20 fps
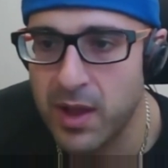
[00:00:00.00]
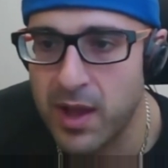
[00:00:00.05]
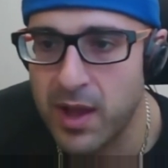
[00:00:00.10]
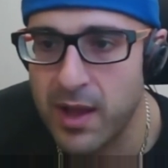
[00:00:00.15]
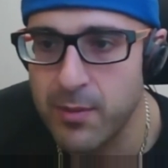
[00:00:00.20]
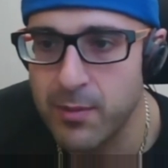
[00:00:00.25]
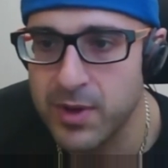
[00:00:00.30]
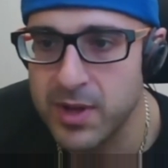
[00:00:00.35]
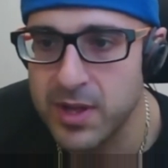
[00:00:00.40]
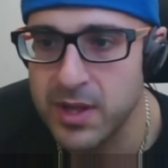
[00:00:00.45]
I
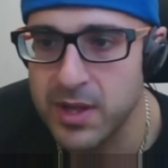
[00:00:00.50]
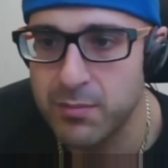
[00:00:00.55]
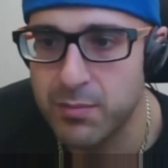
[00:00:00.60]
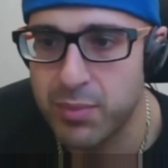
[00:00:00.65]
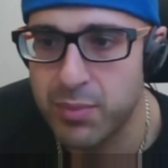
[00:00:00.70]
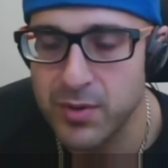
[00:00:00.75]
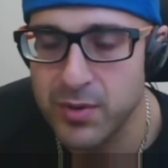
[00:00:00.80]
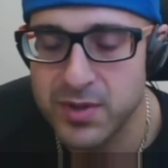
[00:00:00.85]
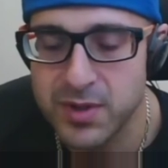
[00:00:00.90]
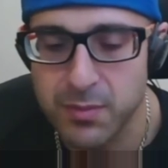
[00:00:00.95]
would eat
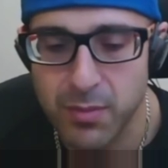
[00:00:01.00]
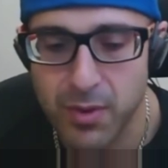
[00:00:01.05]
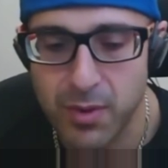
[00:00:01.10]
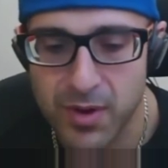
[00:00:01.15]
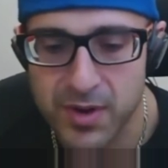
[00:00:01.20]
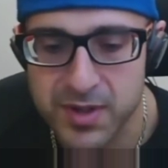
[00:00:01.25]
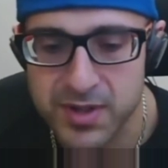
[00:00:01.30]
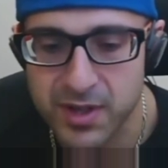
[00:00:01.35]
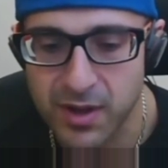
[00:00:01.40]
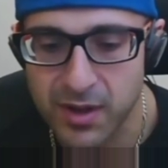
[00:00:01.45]
protein
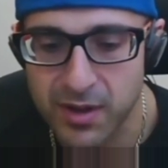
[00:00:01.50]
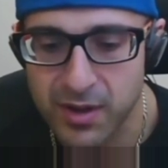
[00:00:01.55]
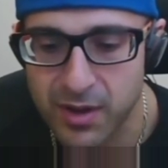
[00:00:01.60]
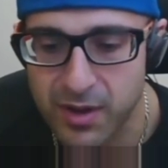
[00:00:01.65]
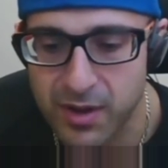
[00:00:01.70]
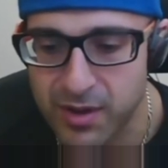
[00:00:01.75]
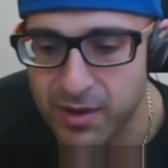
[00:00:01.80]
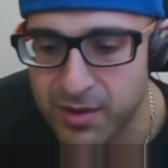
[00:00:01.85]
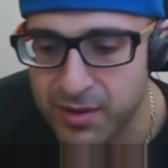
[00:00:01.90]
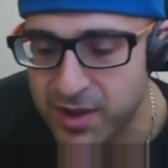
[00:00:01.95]
bars and
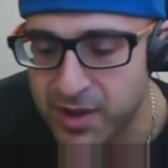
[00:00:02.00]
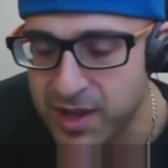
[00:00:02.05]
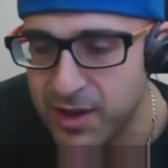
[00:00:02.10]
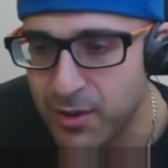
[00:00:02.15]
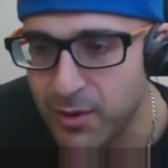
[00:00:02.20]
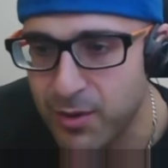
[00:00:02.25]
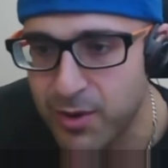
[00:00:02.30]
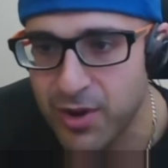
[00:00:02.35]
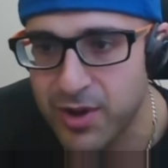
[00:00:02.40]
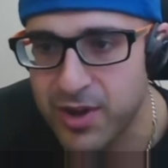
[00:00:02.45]

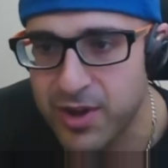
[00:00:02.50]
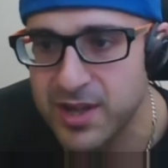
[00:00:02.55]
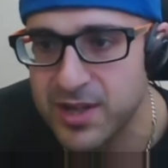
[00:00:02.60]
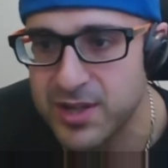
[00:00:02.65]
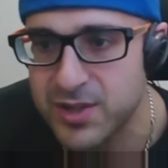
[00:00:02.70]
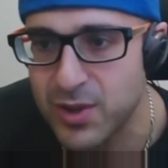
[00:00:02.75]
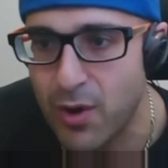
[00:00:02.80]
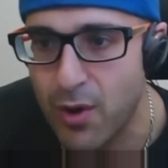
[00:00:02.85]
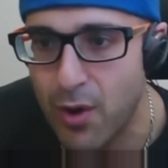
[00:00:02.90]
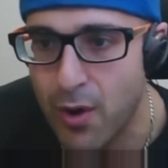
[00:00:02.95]
keto
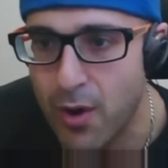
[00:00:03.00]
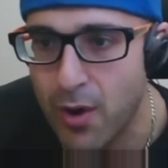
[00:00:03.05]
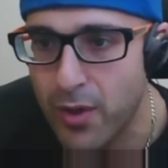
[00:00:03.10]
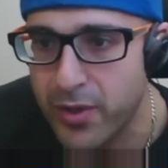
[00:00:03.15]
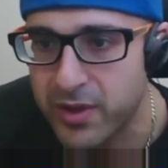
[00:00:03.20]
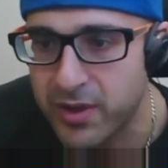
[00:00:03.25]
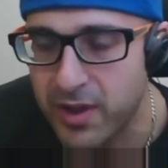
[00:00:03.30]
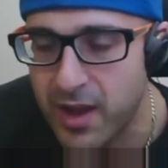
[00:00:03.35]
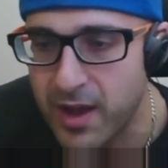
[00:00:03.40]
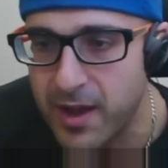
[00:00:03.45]
cookies all the
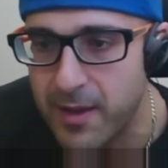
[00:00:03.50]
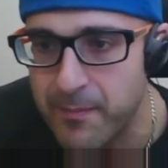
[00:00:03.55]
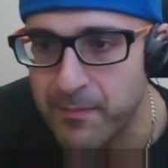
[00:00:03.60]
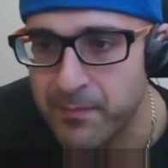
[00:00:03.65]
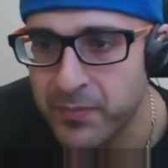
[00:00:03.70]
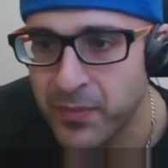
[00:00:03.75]
time.